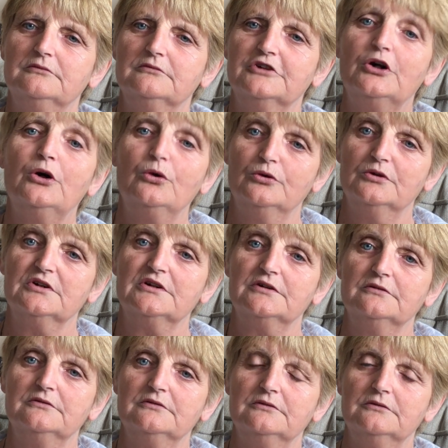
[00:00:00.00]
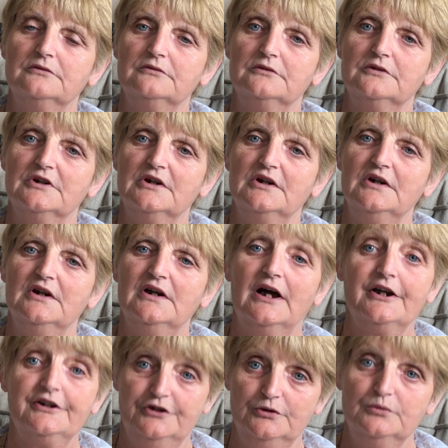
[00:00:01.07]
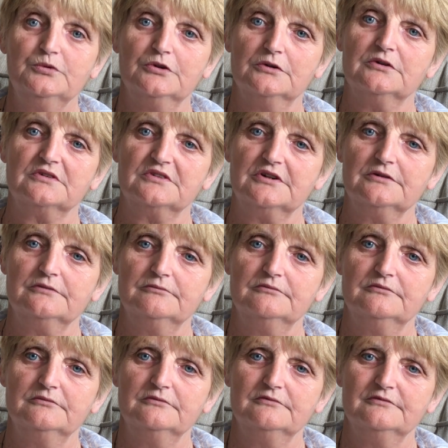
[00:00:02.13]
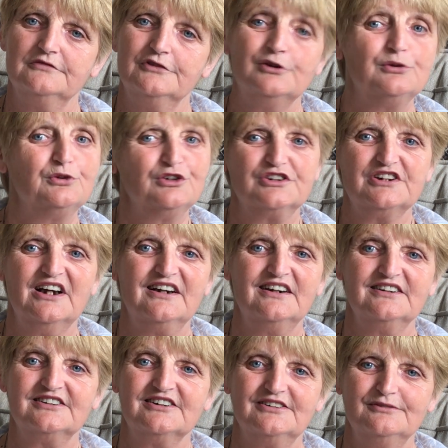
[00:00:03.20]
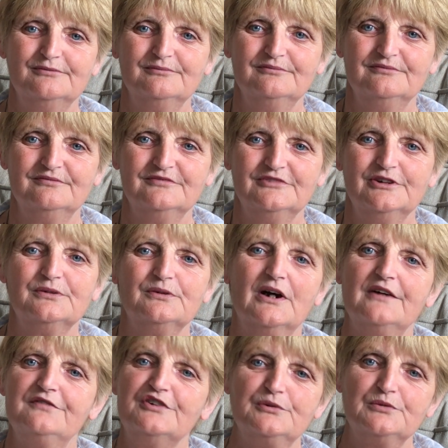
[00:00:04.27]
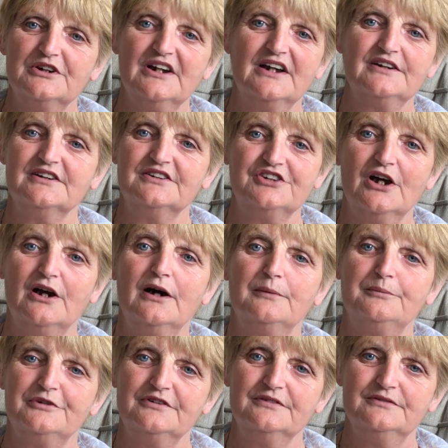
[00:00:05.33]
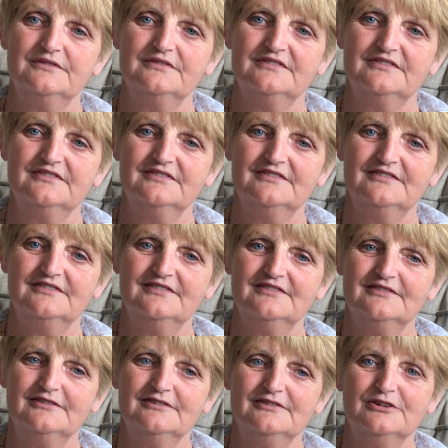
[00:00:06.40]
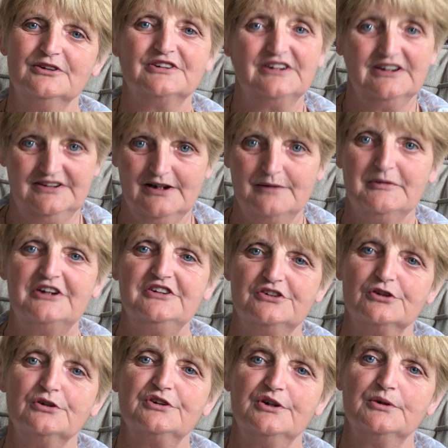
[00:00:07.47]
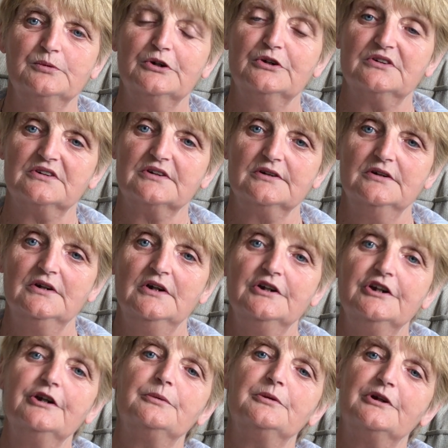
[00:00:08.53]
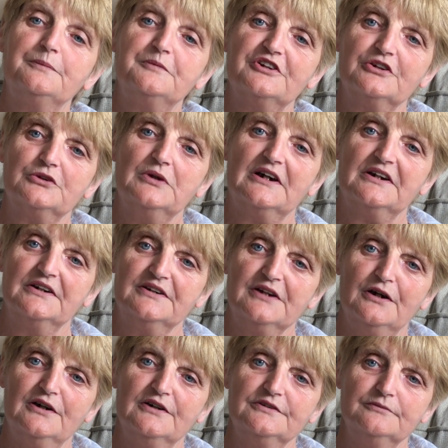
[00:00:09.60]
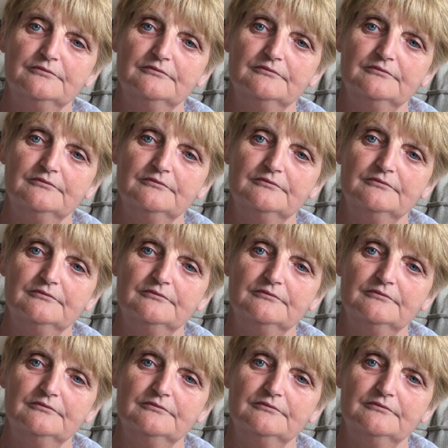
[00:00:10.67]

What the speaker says: Cold. And you worked. You worked hard. Everyone had a job. But they made sure you worked. You were up at the crack of dawn.